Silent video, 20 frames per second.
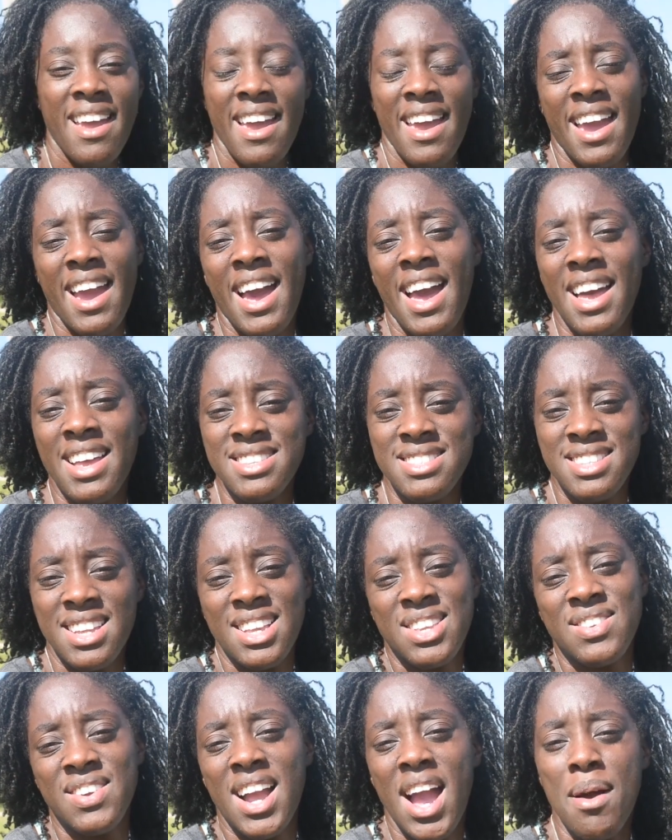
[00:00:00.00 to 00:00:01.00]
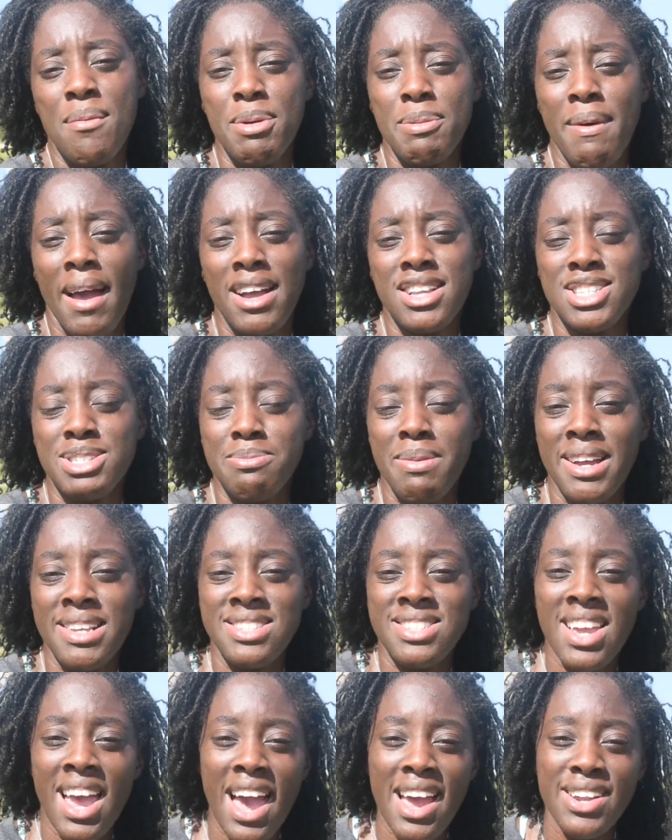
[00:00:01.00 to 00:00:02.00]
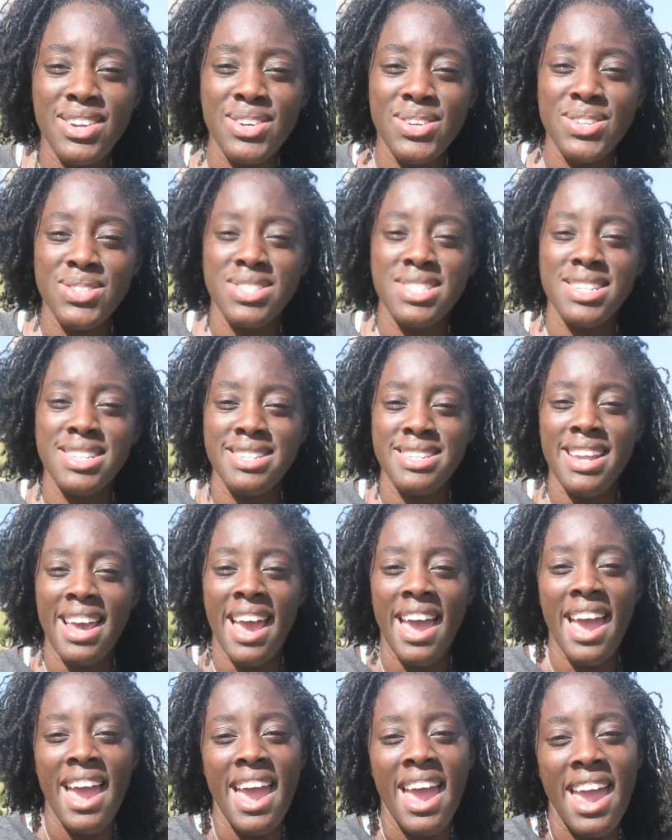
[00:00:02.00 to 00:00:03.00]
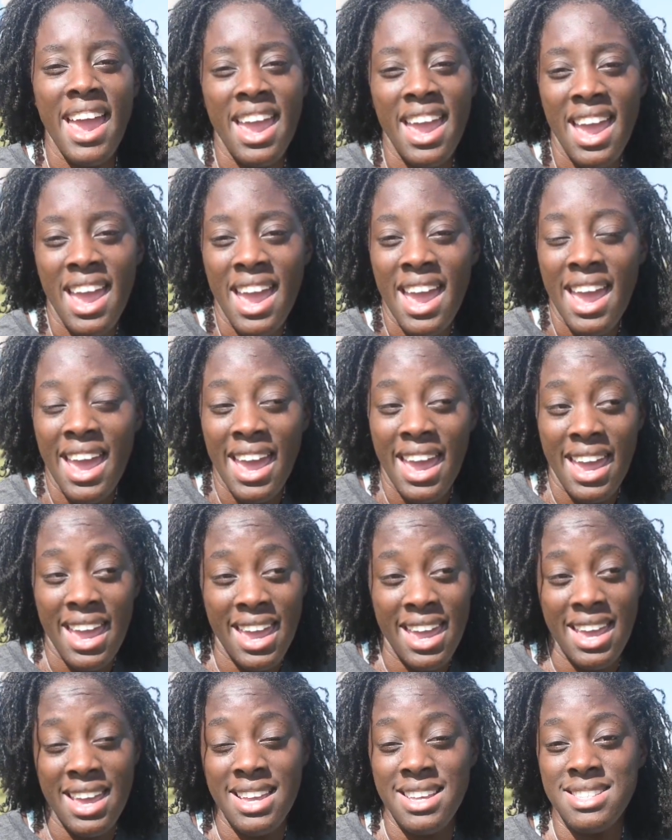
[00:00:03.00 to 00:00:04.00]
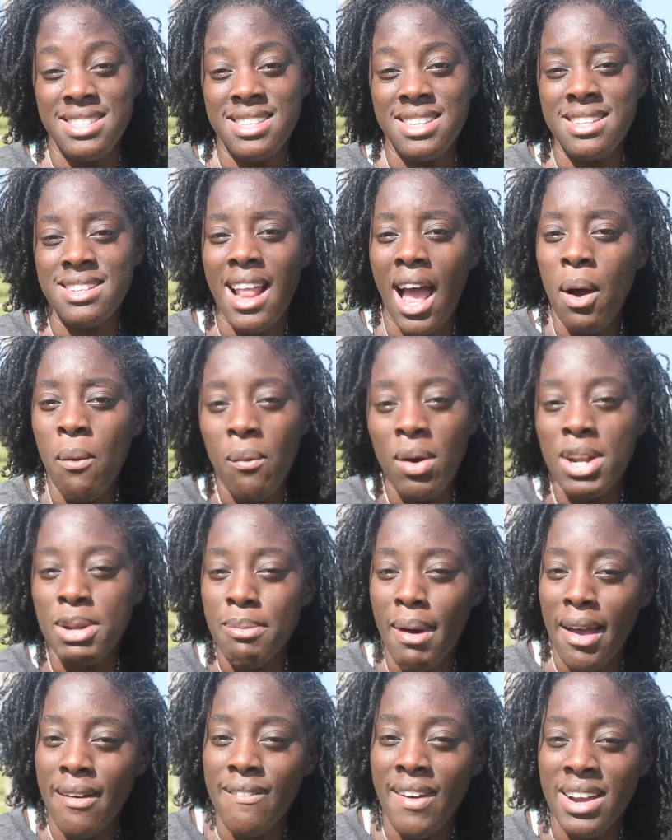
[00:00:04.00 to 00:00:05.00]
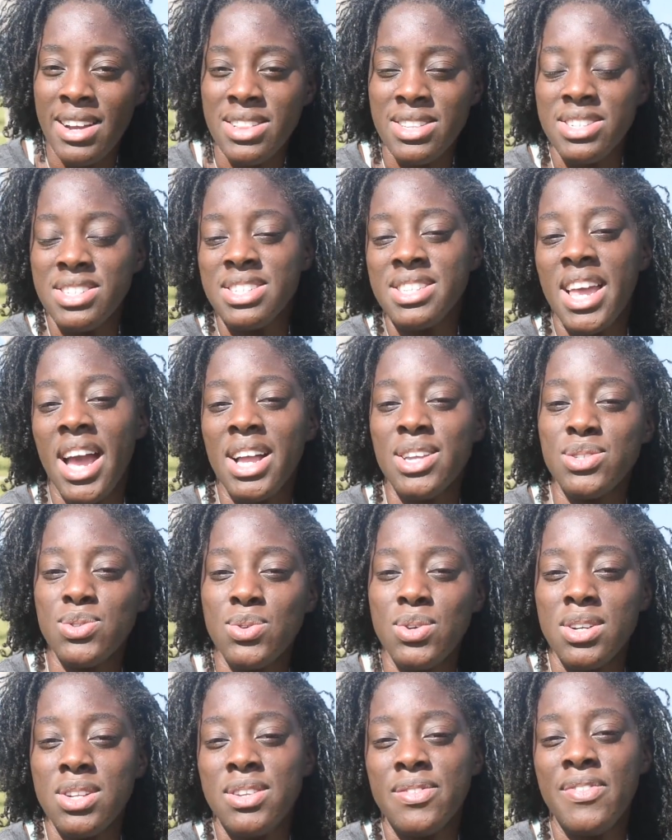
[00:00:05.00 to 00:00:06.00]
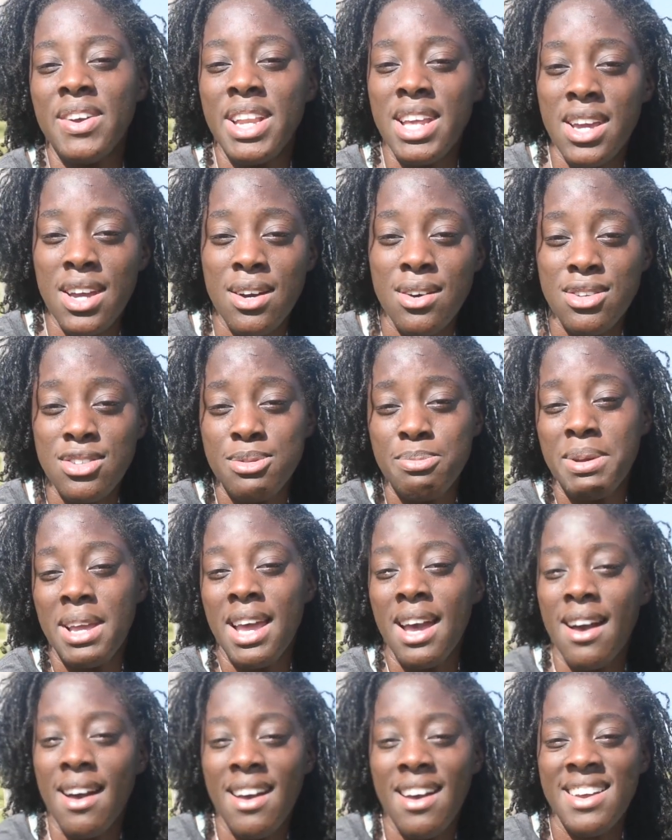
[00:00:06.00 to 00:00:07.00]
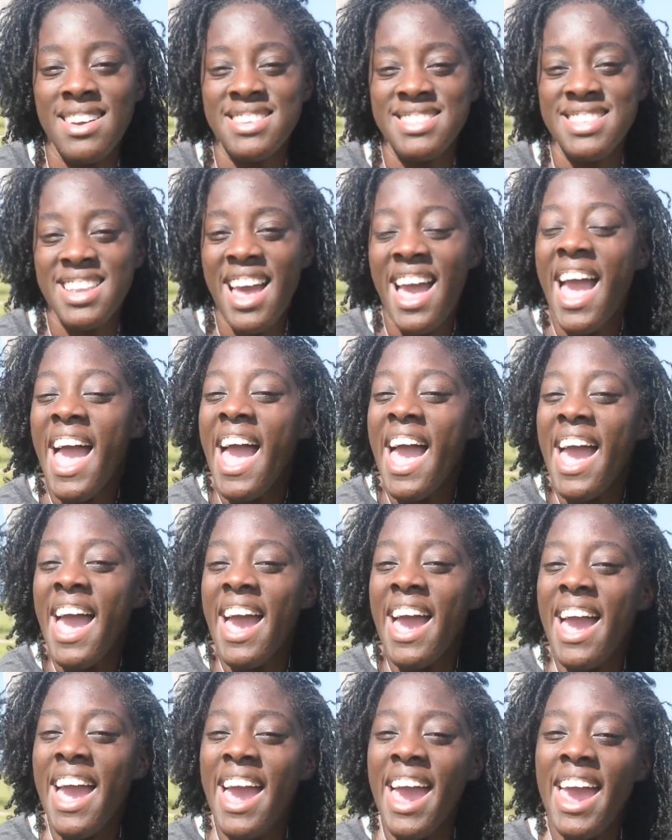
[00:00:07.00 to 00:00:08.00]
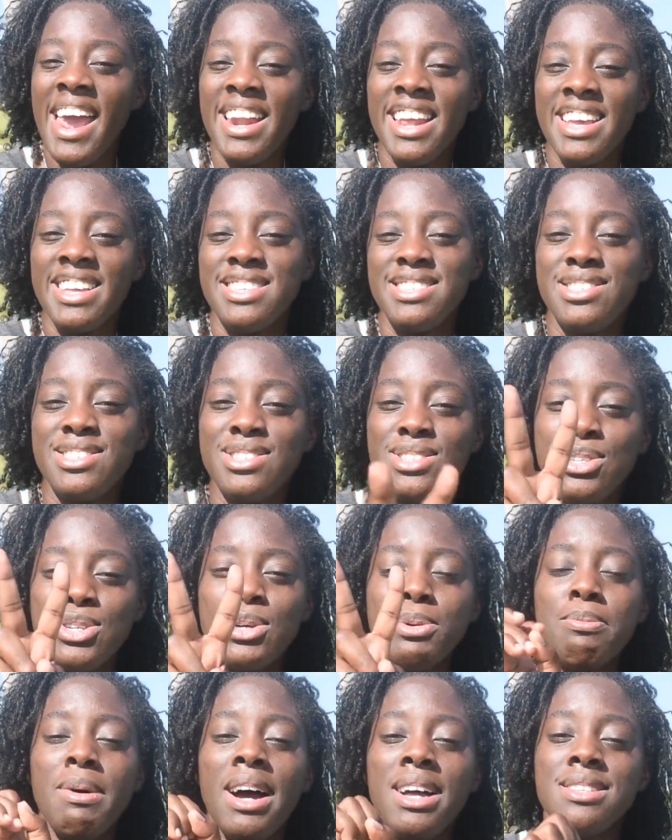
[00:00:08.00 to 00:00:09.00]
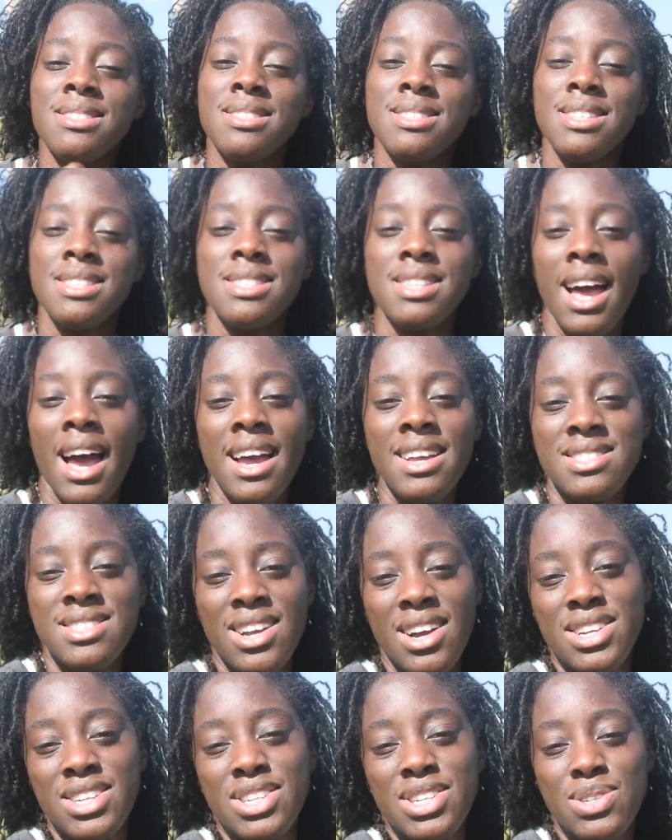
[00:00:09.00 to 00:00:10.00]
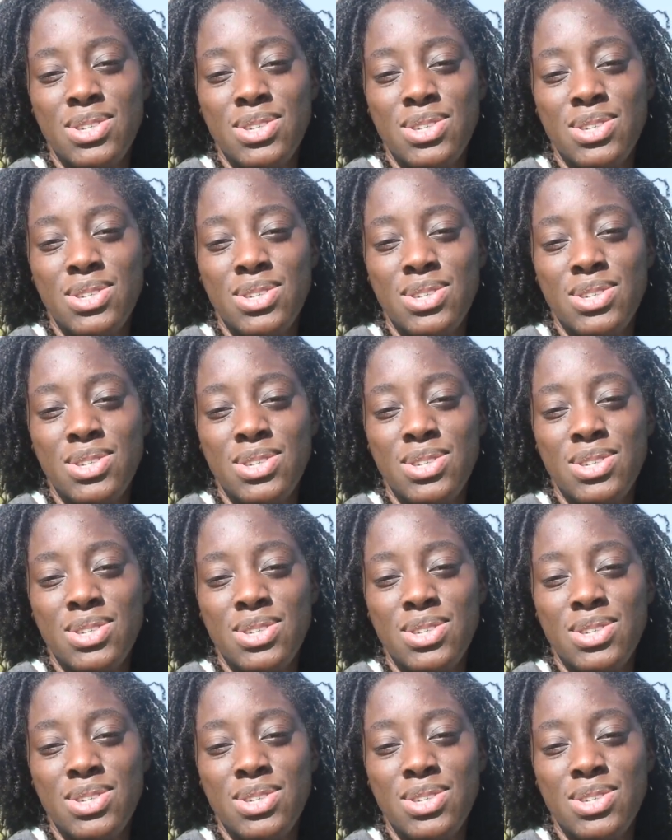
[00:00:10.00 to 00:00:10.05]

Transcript: Hey guys, thanks for coming back to my channel. Today is not one of my regularly scheduled videos because it is two months since I started